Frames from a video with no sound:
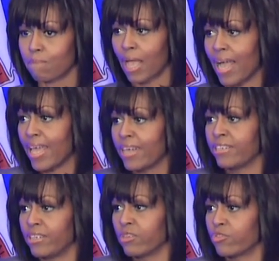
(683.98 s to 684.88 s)
I had
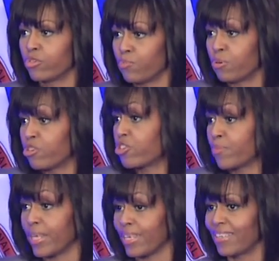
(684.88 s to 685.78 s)
adults who pushed
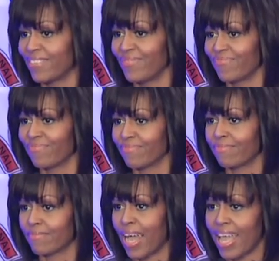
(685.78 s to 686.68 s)
me.
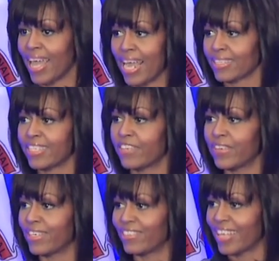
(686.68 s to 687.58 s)
I had
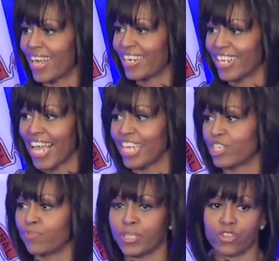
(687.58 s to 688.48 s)
activities that
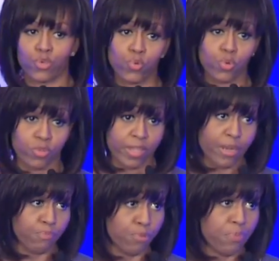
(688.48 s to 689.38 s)
engaged me, schools
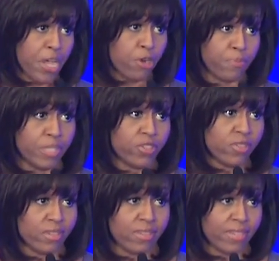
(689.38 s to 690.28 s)
that prepared me to
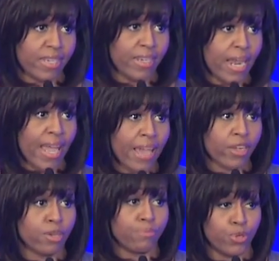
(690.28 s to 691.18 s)
succeed. I
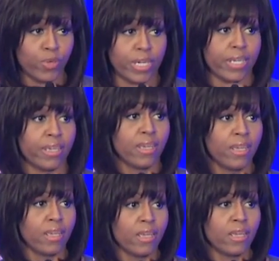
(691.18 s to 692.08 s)
had a
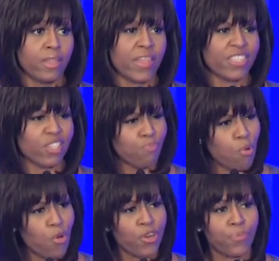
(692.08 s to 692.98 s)
community that
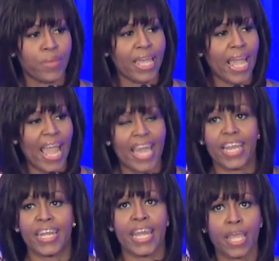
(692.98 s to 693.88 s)
supported me,
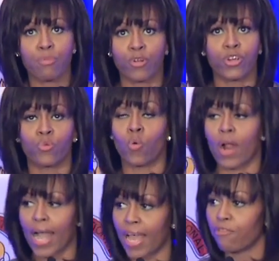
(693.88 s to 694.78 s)
and a neighborhood where
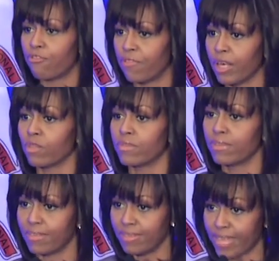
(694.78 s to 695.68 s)
I felt
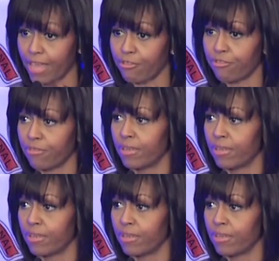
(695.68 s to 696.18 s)
safe.